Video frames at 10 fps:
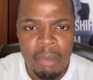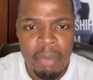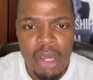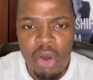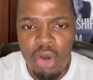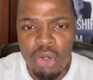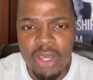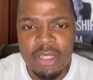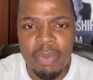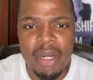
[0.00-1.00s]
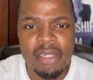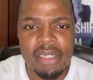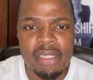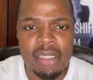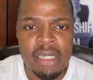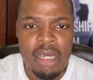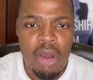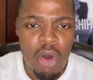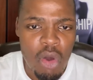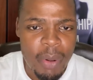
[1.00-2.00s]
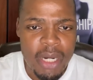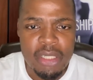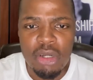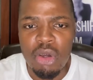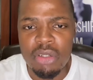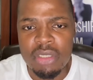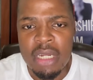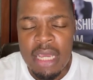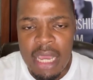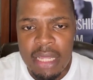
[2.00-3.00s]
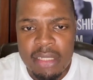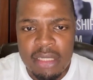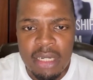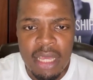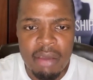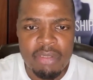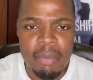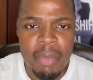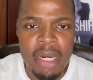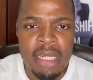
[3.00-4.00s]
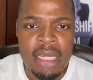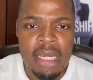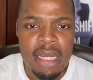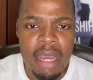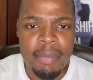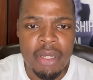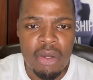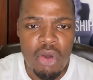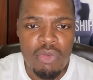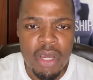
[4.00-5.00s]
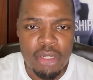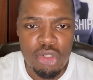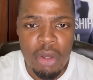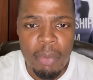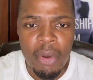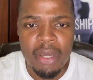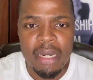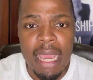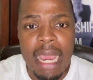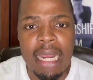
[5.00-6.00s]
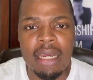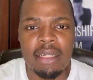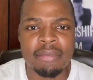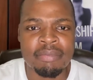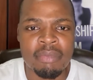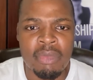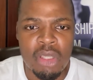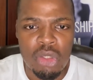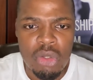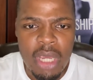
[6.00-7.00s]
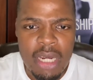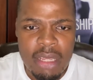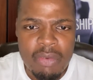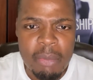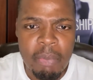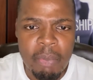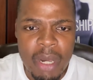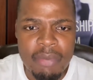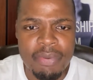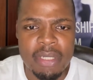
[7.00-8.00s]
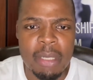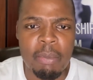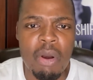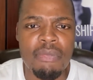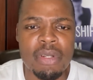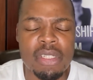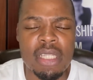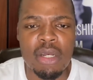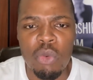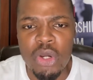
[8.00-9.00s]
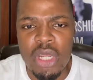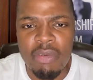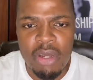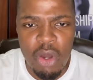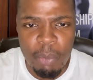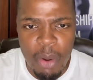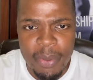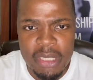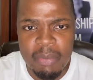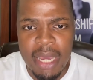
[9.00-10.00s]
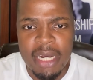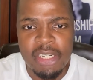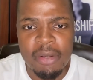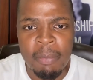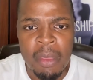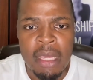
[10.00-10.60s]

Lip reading: pay all your expenses, operating costs, and still have some money coming over into your pocket. And you can even benefit and profit still when you're having a property manager